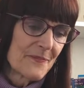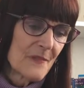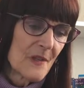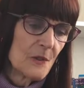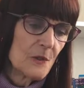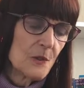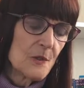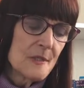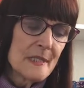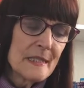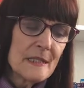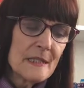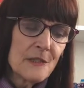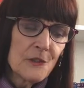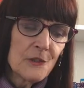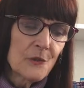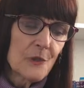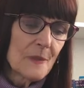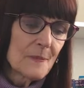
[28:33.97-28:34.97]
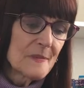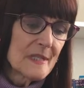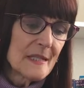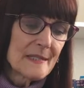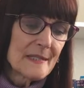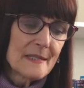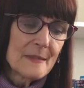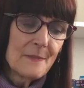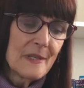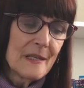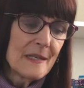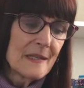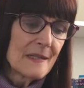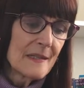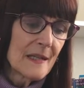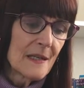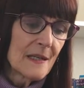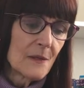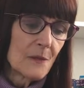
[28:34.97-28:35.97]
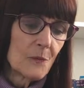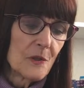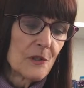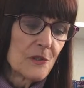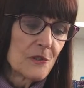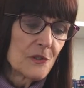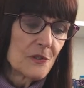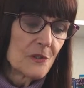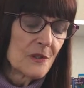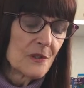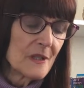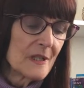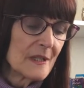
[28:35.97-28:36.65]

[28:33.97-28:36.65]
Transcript: Loosening your grip doesn't mean that when you're